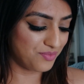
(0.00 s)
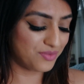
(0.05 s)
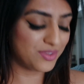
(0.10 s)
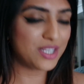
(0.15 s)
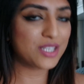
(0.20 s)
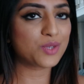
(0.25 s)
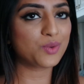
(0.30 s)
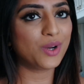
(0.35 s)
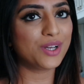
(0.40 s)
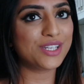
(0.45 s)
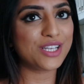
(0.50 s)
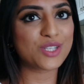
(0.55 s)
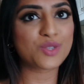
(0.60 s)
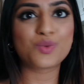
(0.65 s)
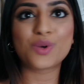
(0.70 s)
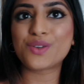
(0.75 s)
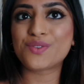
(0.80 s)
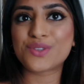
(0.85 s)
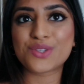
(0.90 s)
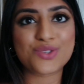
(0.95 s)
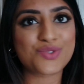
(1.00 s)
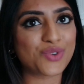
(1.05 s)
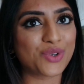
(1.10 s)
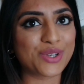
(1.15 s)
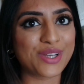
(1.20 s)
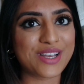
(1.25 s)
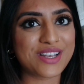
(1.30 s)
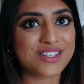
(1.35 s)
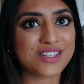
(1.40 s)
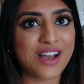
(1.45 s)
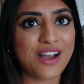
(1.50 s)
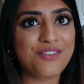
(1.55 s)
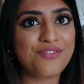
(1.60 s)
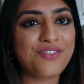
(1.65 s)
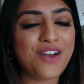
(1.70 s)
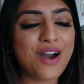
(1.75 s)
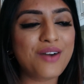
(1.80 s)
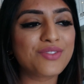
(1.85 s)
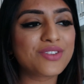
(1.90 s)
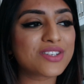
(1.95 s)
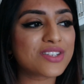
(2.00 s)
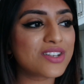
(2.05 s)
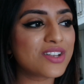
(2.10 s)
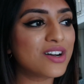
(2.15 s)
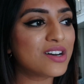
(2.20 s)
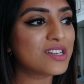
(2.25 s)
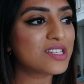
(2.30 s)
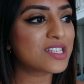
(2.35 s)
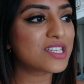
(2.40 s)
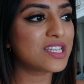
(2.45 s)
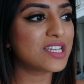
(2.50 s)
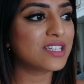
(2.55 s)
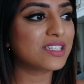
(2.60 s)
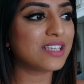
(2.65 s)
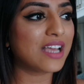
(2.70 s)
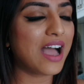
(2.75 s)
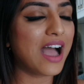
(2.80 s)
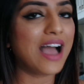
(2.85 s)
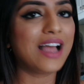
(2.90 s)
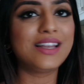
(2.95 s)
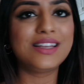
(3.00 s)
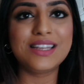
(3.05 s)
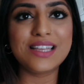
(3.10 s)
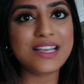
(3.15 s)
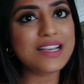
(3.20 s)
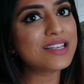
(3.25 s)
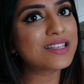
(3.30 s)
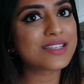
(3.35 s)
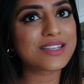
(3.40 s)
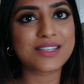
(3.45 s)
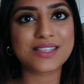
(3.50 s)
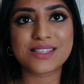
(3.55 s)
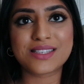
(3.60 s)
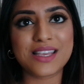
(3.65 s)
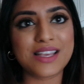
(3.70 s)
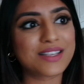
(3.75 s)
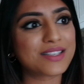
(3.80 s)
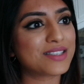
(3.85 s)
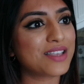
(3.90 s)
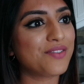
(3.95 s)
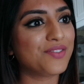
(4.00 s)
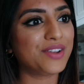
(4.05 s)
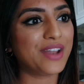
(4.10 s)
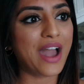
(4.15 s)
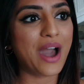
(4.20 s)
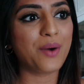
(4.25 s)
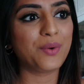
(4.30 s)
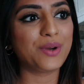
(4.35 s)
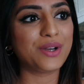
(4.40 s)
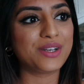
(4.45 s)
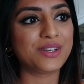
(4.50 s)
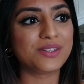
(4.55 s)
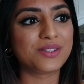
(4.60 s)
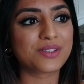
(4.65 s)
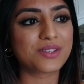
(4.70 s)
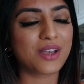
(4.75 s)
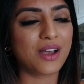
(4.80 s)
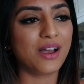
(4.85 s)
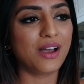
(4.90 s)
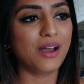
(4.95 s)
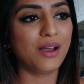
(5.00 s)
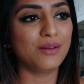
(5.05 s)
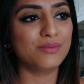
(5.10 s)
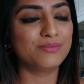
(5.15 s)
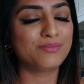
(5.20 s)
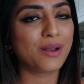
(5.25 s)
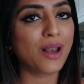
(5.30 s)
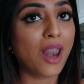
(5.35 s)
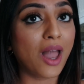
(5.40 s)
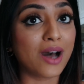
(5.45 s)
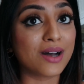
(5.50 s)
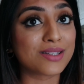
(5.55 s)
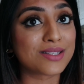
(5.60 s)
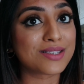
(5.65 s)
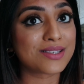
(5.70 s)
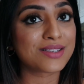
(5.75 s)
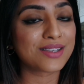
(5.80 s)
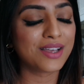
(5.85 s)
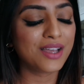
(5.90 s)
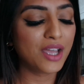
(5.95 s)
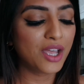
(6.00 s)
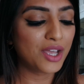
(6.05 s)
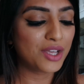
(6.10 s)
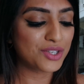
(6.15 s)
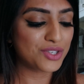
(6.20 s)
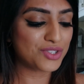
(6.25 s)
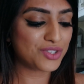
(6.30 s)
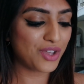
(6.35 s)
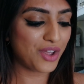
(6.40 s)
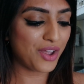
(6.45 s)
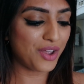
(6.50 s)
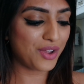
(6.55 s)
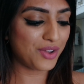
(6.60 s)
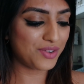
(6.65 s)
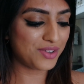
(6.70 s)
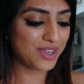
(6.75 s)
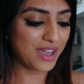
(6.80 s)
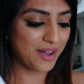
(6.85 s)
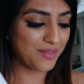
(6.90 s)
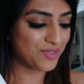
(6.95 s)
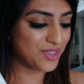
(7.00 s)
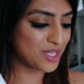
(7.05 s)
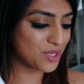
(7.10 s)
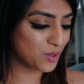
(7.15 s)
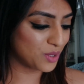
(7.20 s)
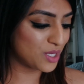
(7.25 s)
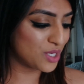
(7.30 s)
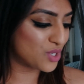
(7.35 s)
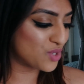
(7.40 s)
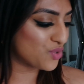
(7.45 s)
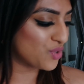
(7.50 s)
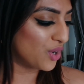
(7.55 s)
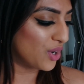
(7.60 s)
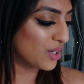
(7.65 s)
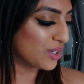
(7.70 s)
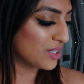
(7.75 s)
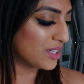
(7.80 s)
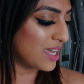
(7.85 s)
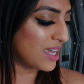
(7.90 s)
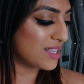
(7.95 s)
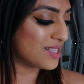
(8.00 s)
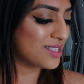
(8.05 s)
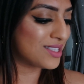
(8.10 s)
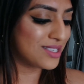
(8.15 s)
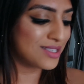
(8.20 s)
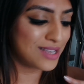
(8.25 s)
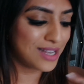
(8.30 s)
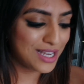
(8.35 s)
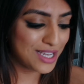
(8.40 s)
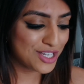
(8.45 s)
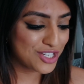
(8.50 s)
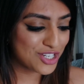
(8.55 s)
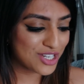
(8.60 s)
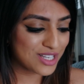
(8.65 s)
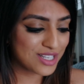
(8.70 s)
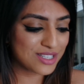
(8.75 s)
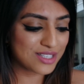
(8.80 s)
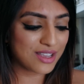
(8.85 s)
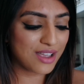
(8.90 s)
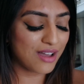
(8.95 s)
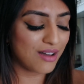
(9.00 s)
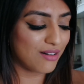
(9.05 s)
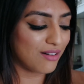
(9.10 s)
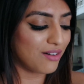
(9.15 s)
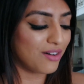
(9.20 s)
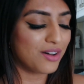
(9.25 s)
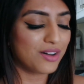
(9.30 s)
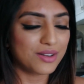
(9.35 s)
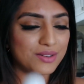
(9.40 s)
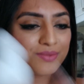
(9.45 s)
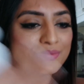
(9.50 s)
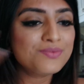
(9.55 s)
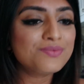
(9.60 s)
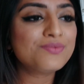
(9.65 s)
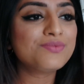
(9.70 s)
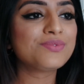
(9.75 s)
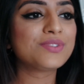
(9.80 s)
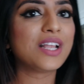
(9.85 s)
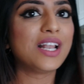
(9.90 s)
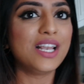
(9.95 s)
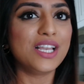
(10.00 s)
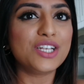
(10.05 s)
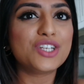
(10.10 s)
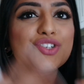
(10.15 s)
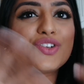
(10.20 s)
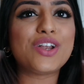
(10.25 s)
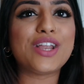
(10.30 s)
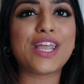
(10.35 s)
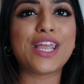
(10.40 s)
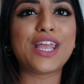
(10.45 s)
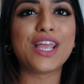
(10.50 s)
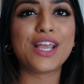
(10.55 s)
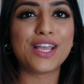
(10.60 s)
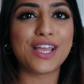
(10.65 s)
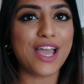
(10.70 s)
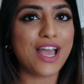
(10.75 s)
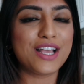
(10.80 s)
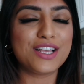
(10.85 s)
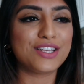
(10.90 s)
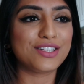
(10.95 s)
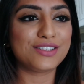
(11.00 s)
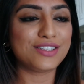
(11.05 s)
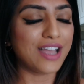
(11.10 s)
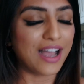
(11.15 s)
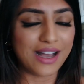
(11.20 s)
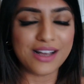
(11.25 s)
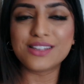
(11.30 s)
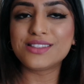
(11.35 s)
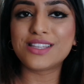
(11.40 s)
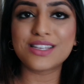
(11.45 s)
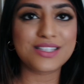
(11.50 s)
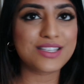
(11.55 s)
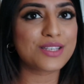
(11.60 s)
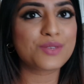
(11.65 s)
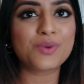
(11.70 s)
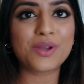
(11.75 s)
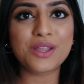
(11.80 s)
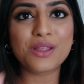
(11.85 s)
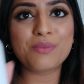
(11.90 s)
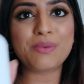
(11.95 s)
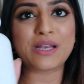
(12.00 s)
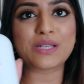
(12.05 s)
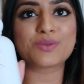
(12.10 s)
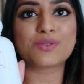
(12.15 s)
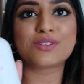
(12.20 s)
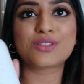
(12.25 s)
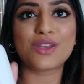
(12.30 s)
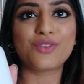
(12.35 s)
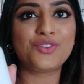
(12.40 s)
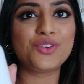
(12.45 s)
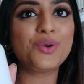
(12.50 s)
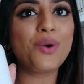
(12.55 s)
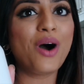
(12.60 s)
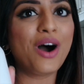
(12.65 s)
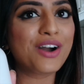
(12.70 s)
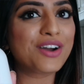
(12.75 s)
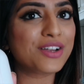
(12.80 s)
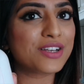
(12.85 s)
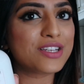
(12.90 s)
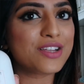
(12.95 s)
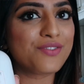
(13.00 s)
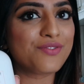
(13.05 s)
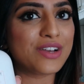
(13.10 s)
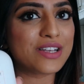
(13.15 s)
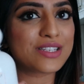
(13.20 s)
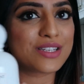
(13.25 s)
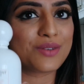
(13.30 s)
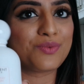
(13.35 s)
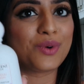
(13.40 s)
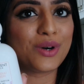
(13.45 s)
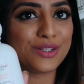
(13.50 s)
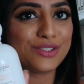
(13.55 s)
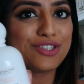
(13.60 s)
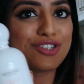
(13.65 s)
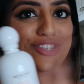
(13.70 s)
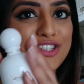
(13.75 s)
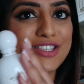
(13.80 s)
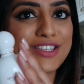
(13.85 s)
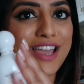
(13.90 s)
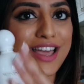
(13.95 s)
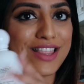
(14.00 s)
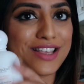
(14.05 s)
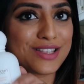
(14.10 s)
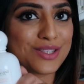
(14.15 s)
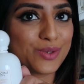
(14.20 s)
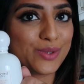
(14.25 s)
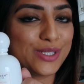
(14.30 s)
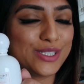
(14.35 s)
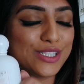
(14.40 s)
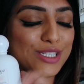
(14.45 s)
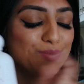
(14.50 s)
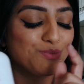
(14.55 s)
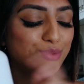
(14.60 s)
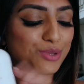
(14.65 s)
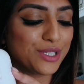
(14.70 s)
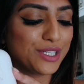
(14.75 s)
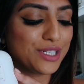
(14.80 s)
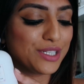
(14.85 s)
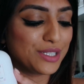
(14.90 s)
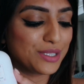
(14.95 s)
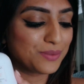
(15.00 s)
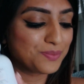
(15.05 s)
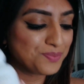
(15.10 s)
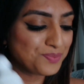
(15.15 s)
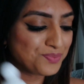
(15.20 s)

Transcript: This one is one of the strongest. I found this lasted at least 6-7 hours plus. So yeah, this one is strong. Its sillage is, literally, yeah, this is one of the best ones. So if you are going to invest in one, just get this one. Pretty good.